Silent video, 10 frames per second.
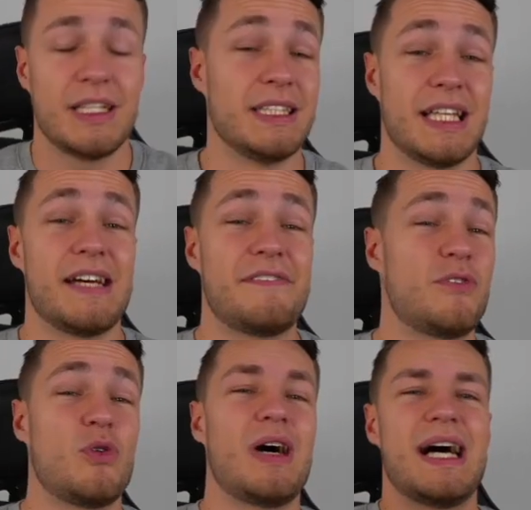And
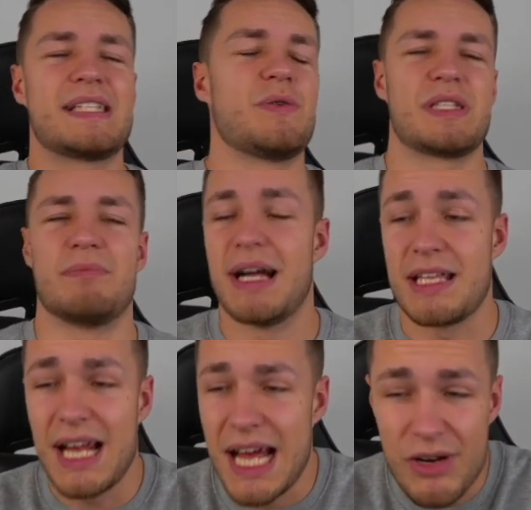therefore, as it was a
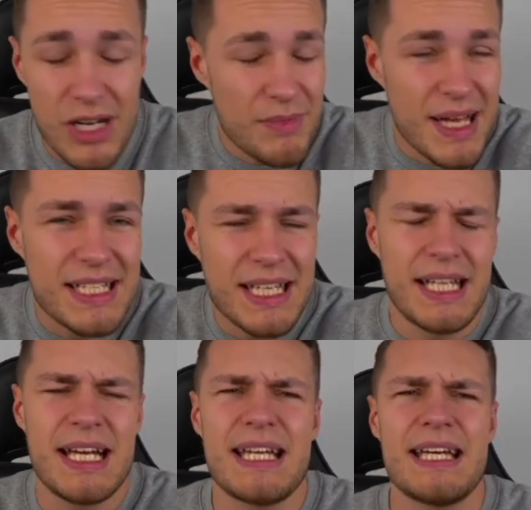manual error, it's
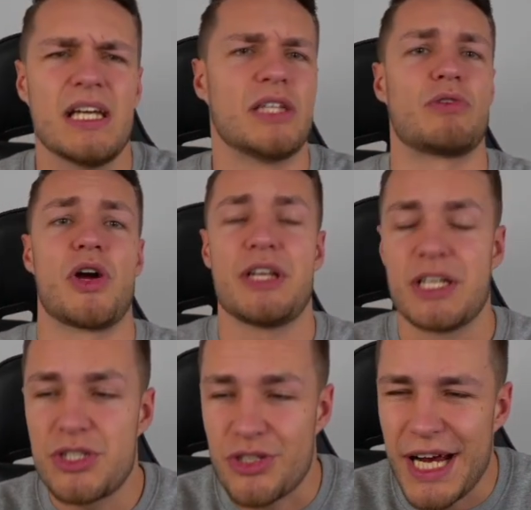clearly an
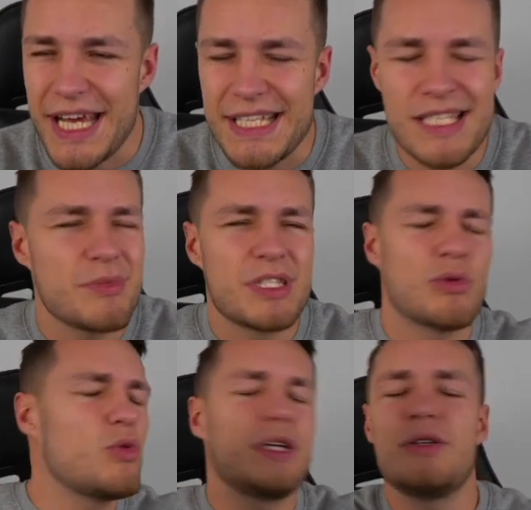erroneous trade,
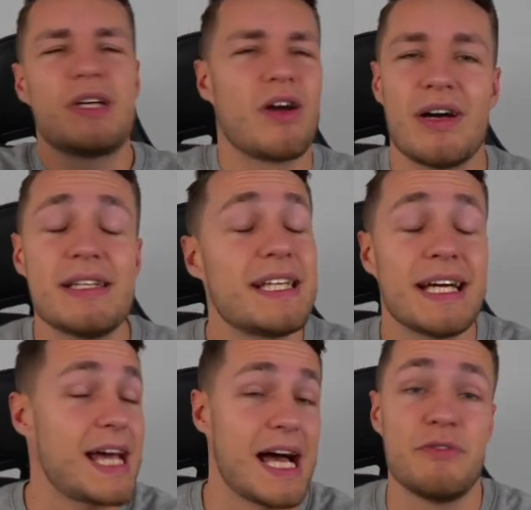so all of you guys
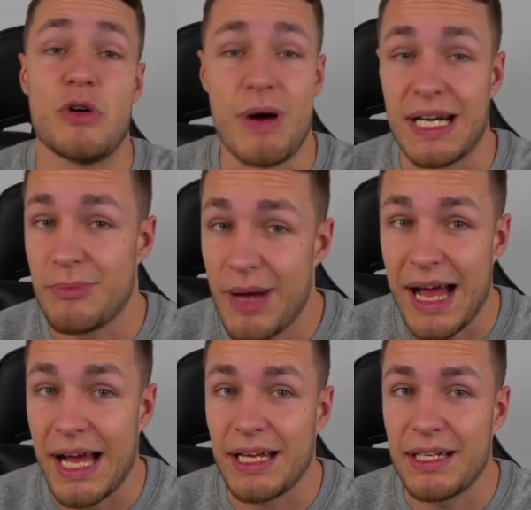can have your money
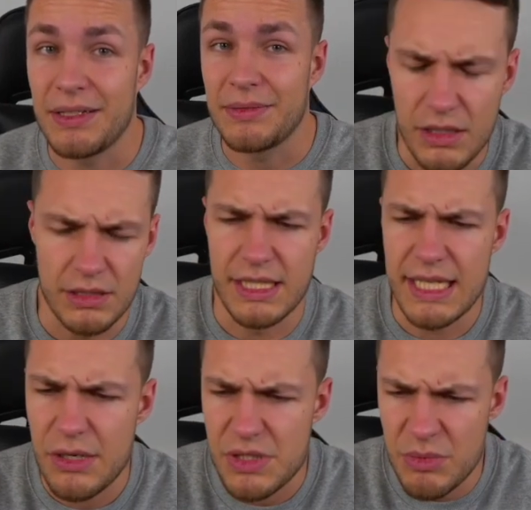back. And the
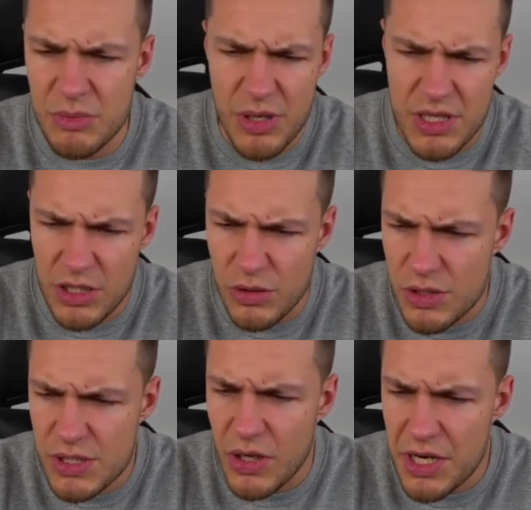announcement by the New
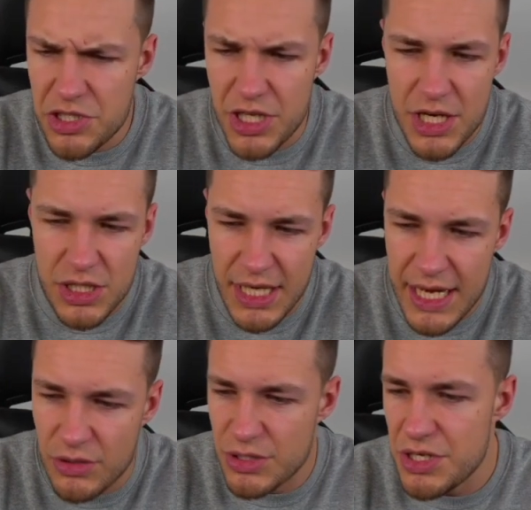York Stock Exchange
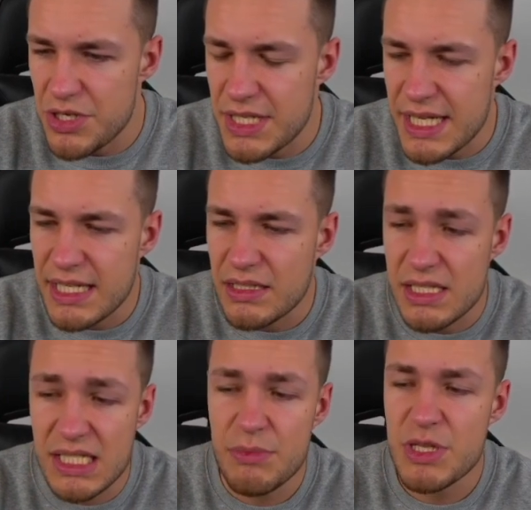late on Tuesday said that
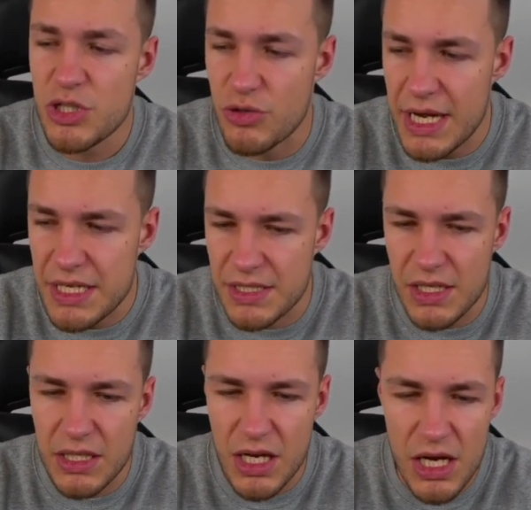some of the trades
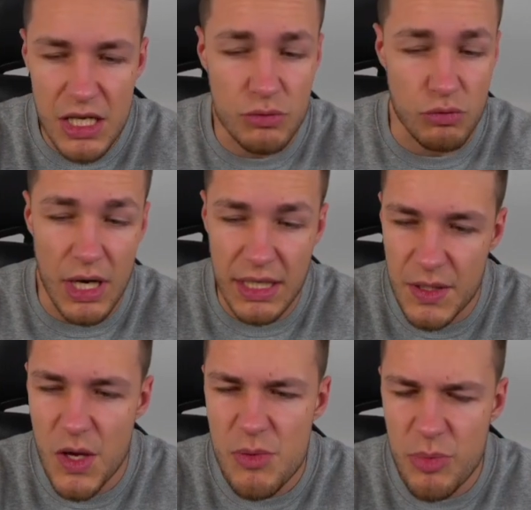that occurred right at
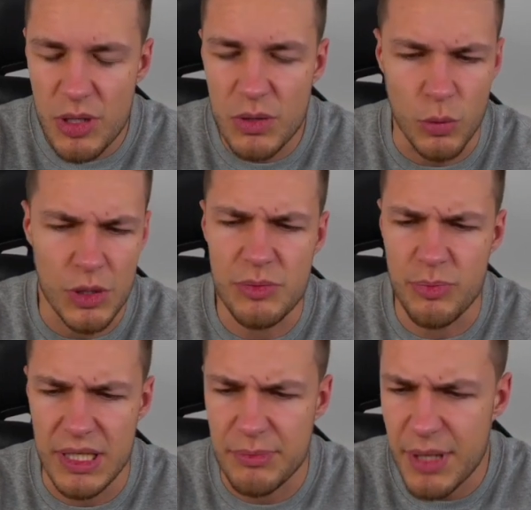the open
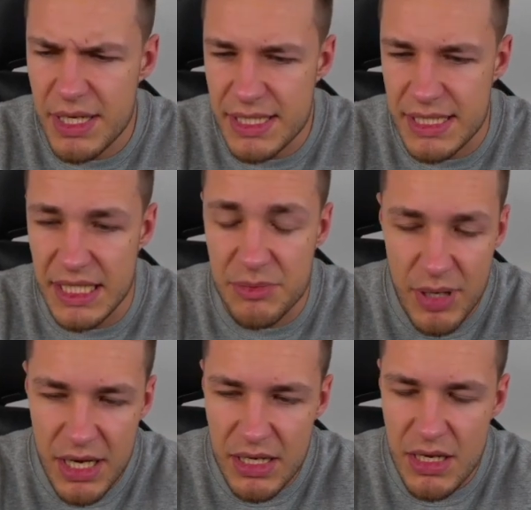would be busted,
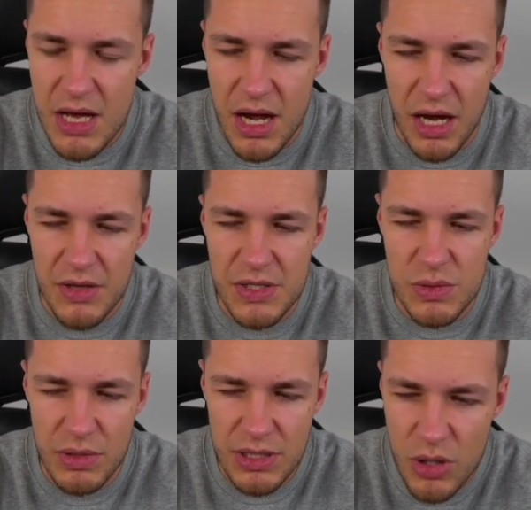but
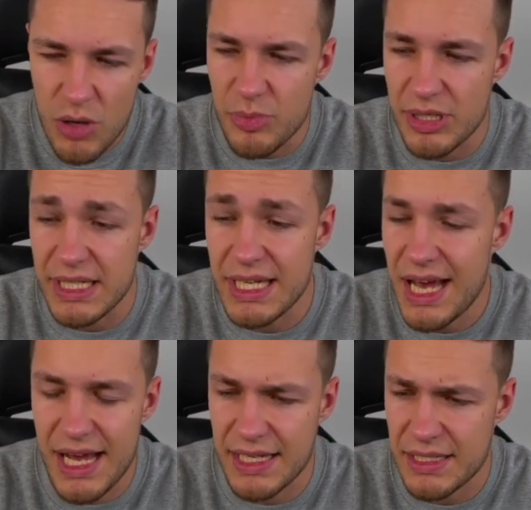others would not be,
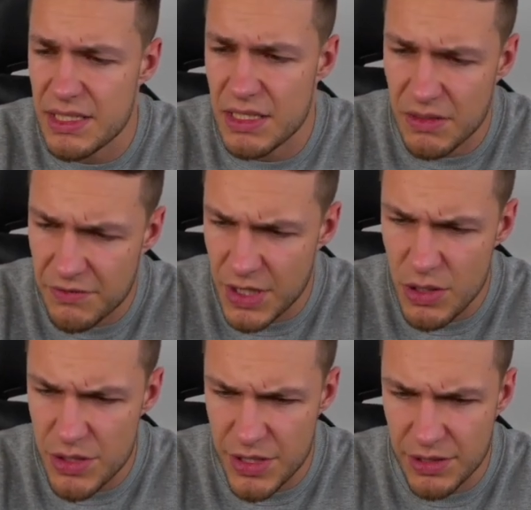adding to the
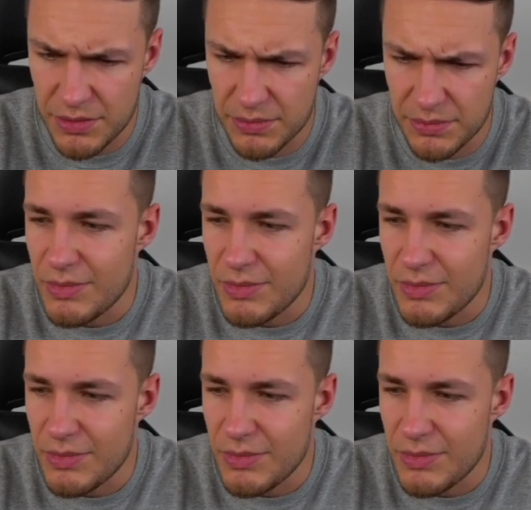confusion.